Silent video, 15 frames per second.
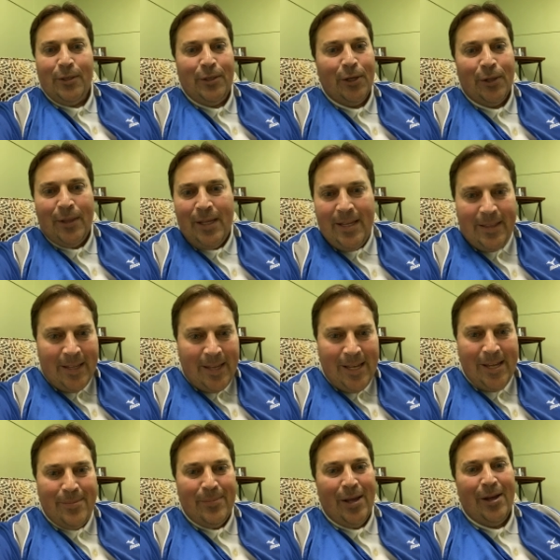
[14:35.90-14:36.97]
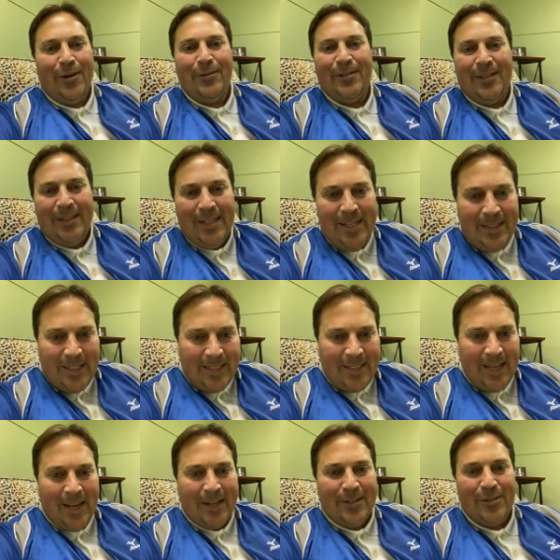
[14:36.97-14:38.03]
delete the email, delete the
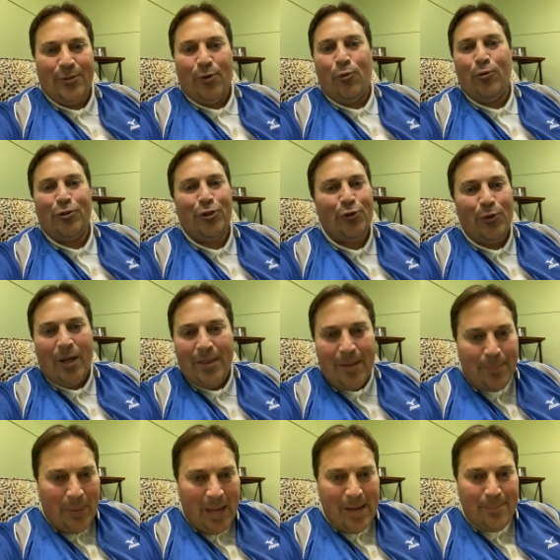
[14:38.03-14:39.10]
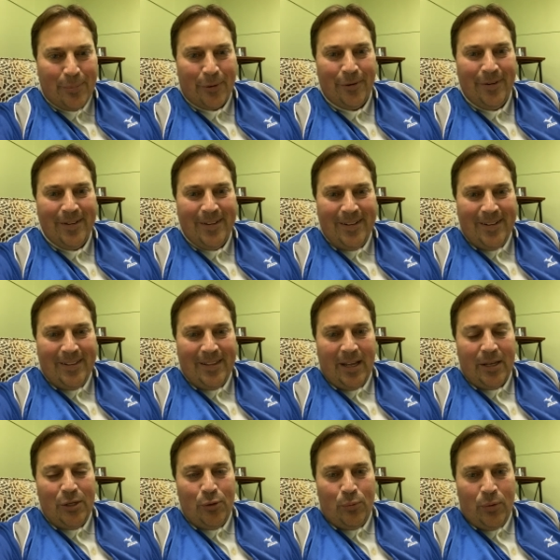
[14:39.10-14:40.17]
text, or shred the paper
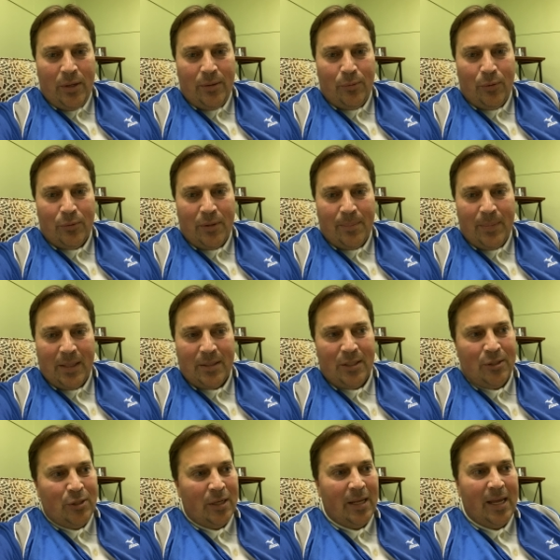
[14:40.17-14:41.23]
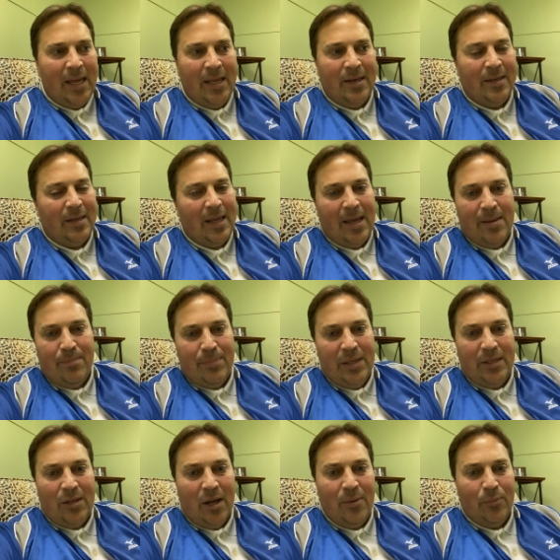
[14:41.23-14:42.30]
that you wrote the message in, and
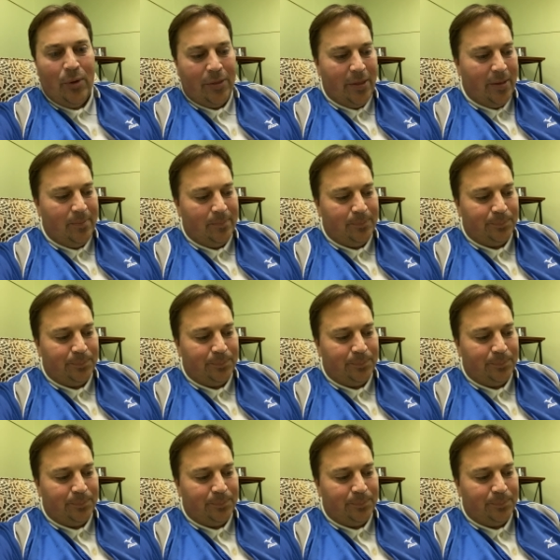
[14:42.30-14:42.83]
be done with it.